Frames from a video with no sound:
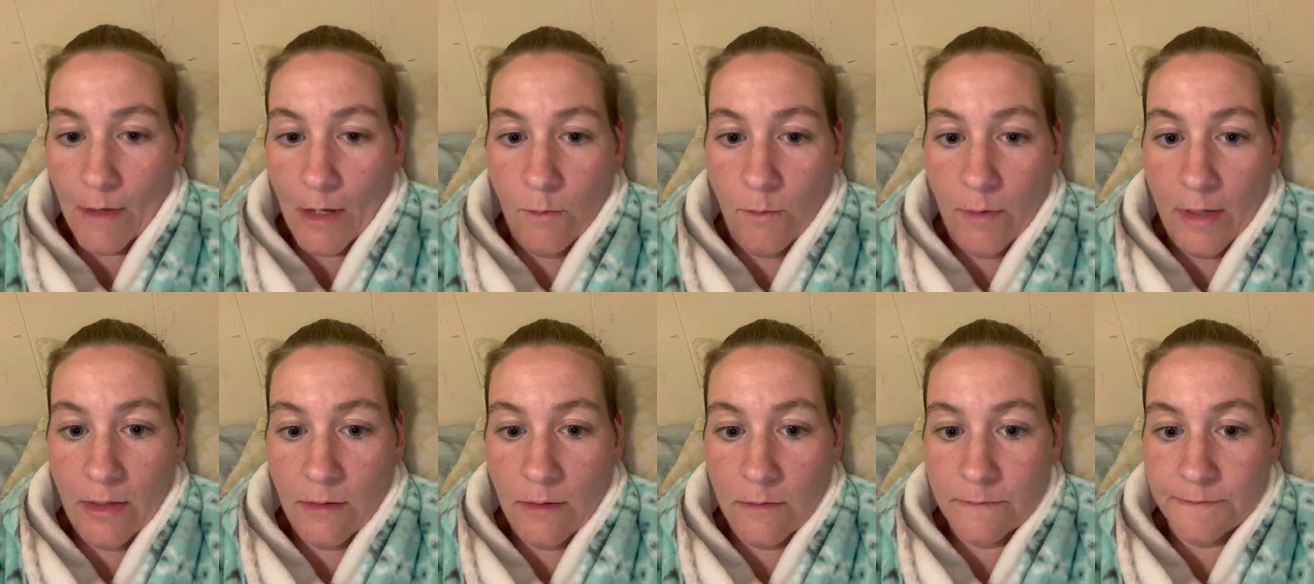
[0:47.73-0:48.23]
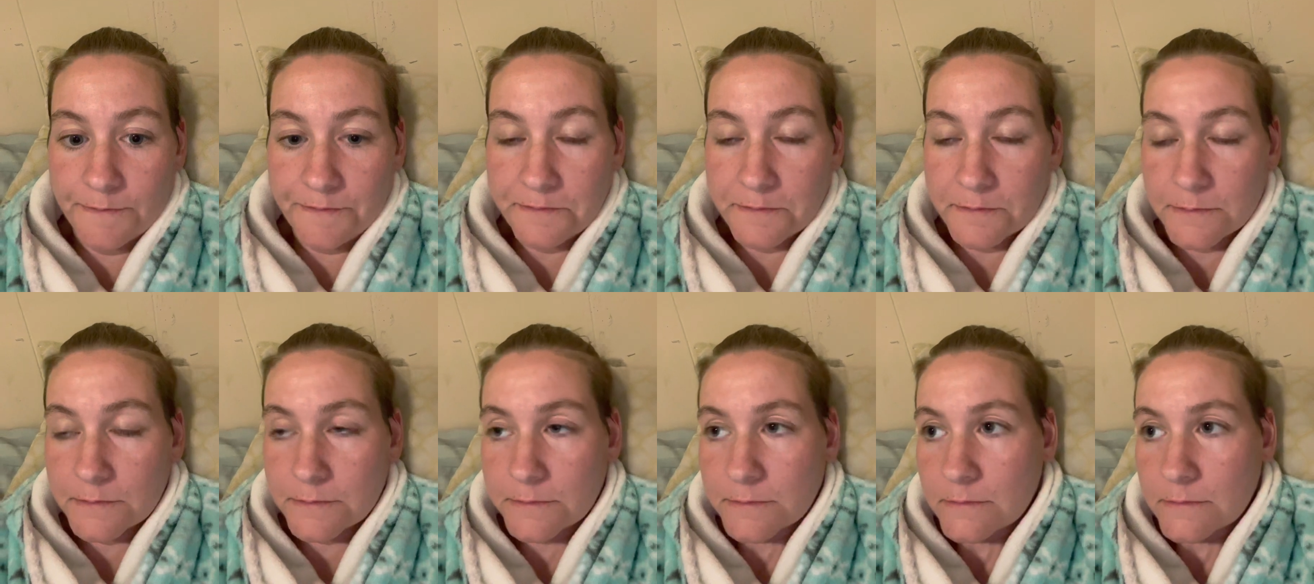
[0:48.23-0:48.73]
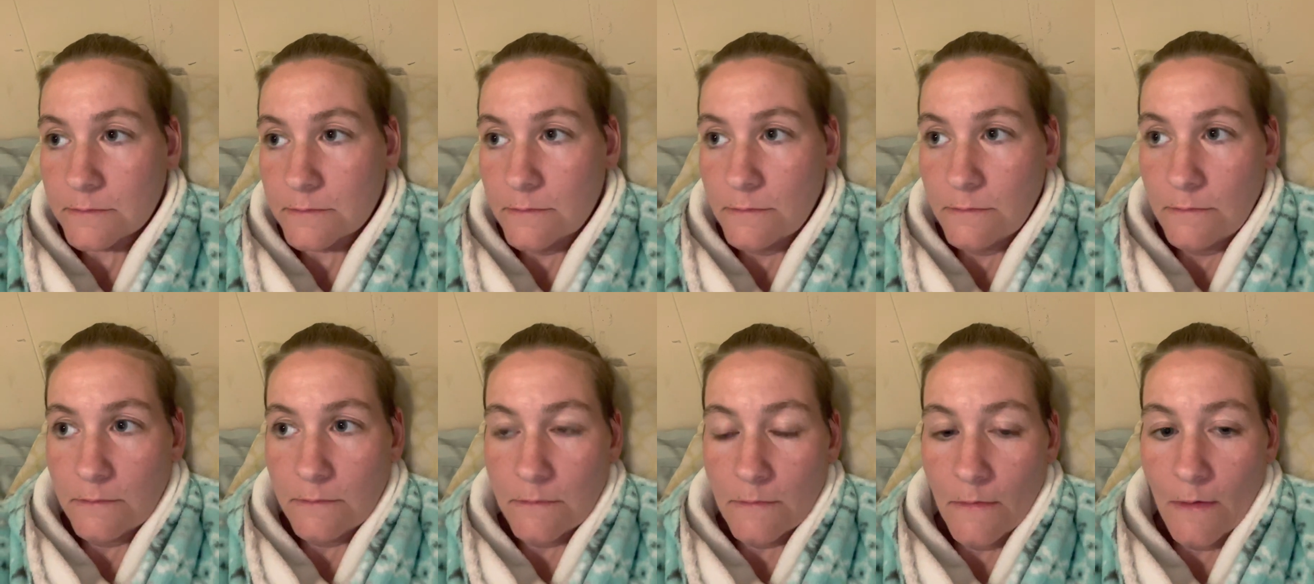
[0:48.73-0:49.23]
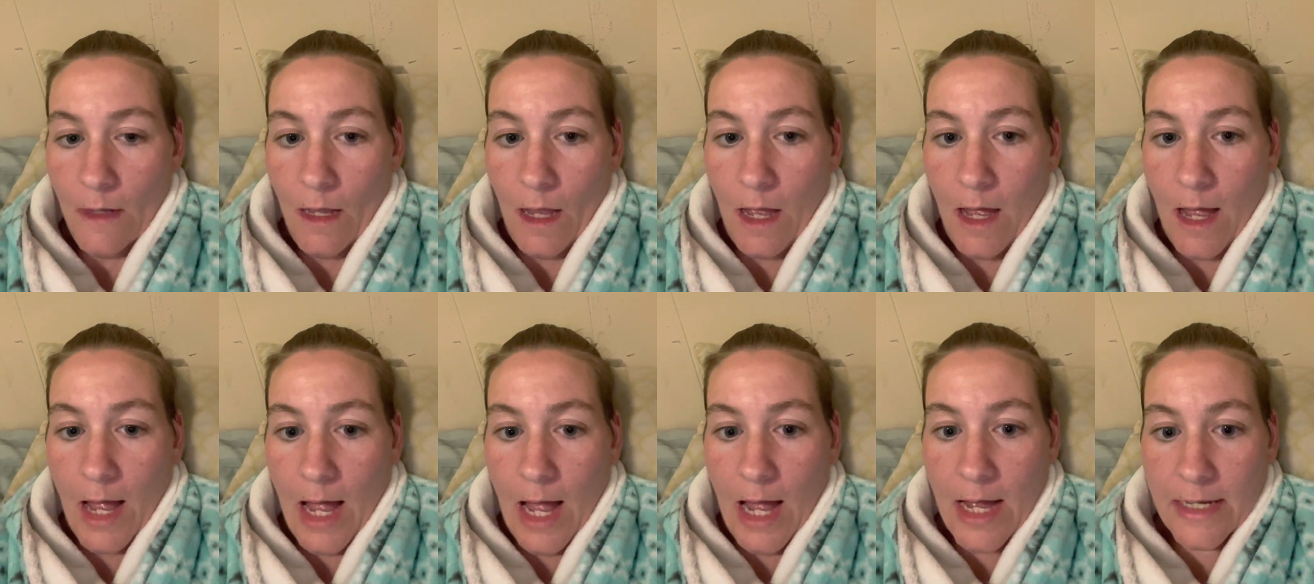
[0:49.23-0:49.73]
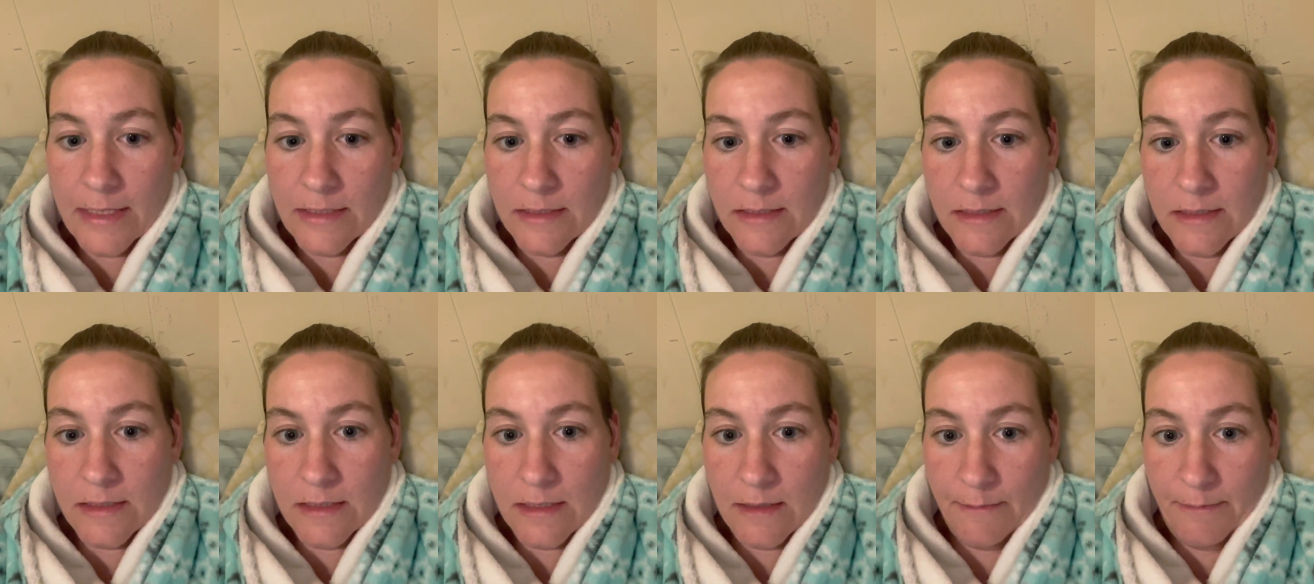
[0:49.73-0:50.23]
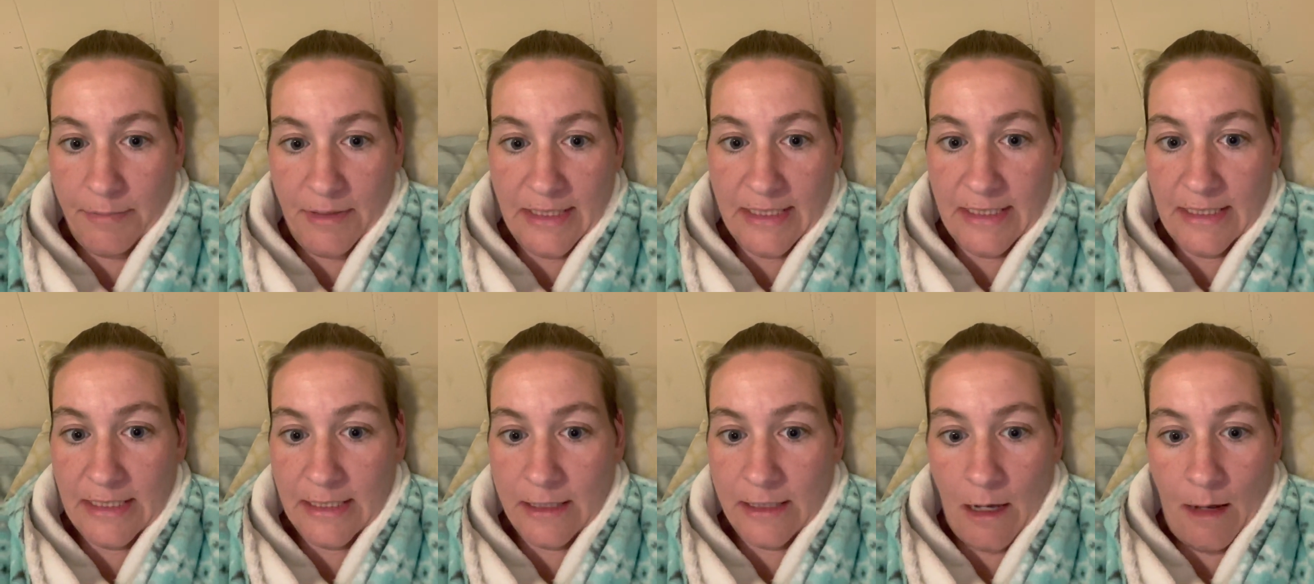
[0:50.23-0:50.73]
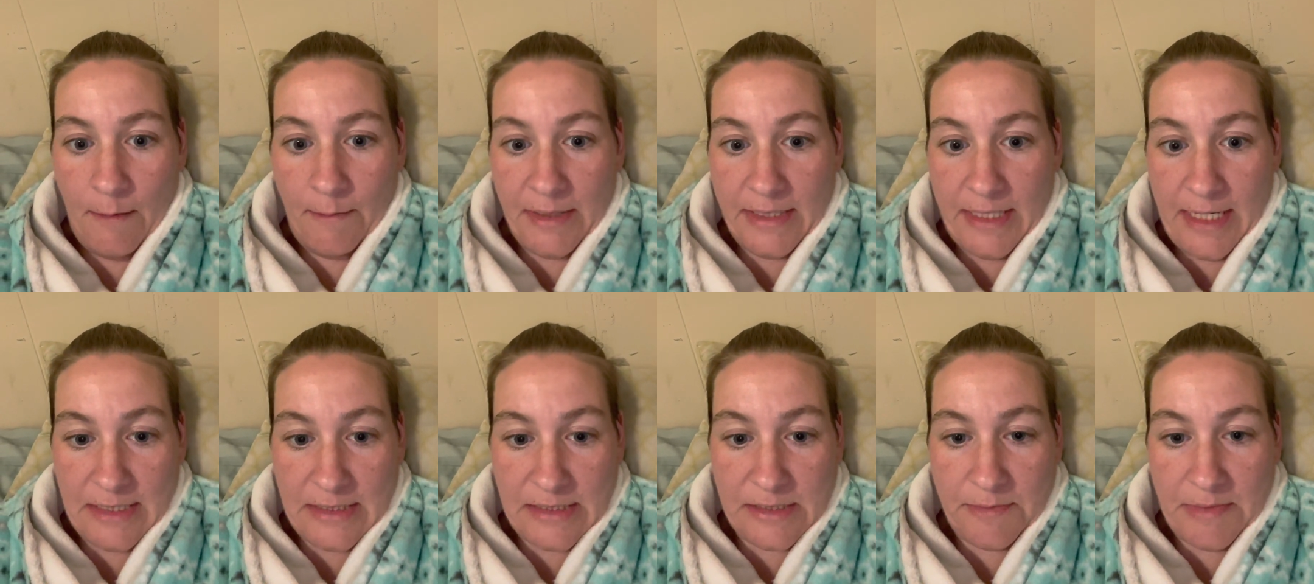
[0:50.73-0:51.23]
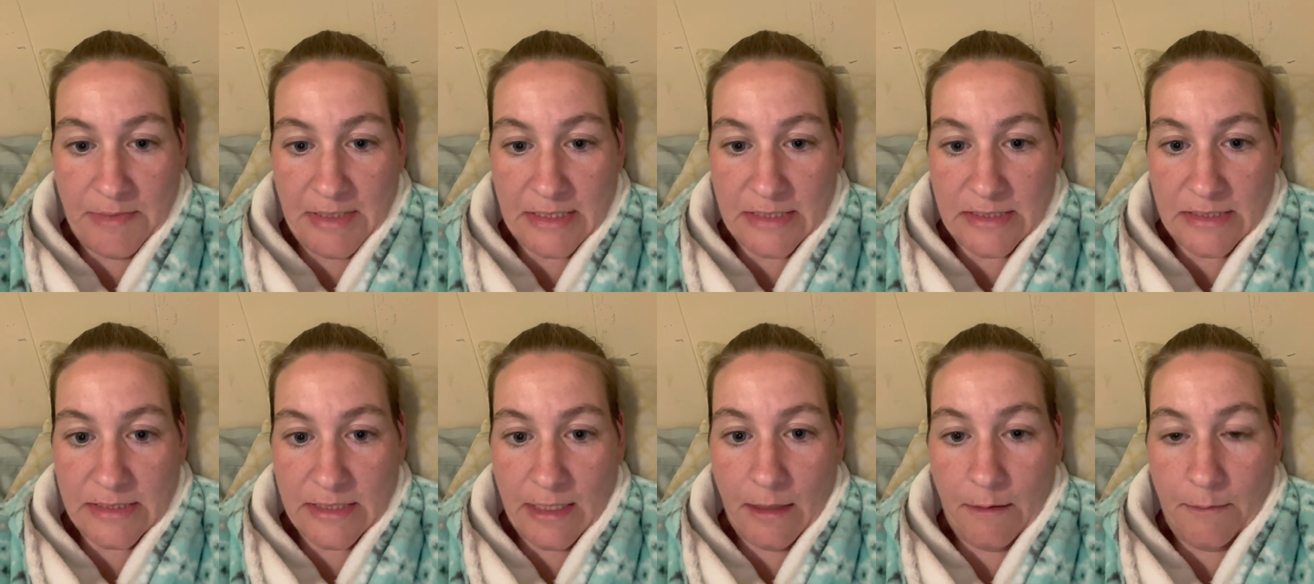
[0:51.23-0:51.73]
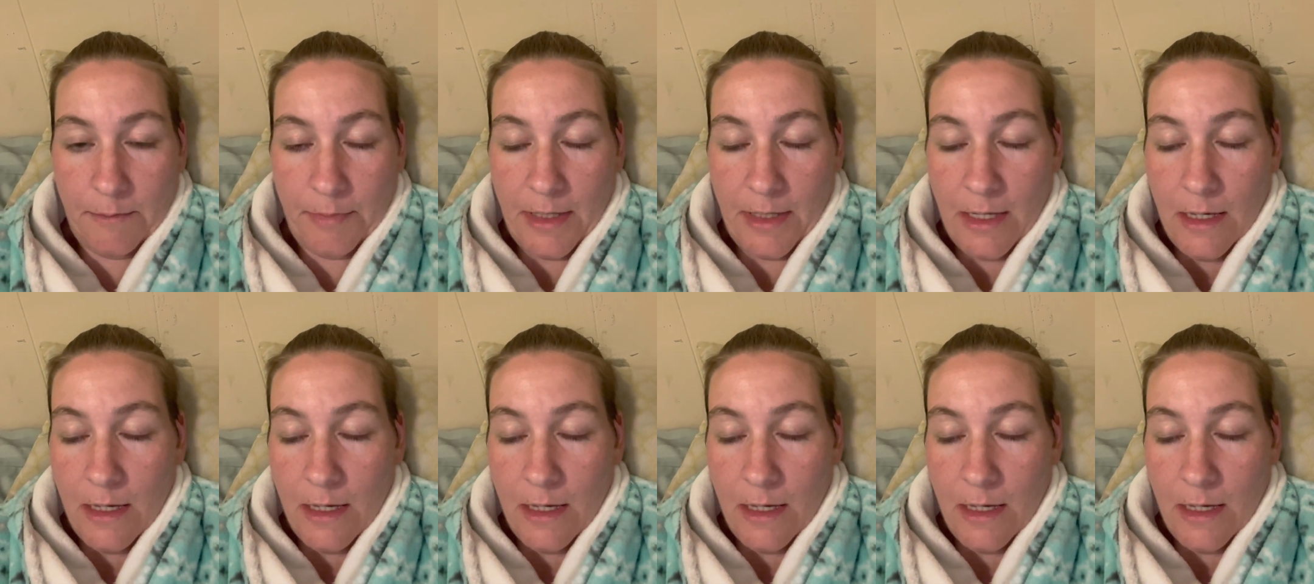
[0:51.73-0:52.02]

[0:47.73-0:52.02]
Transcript: Well, I completely got my days mixed up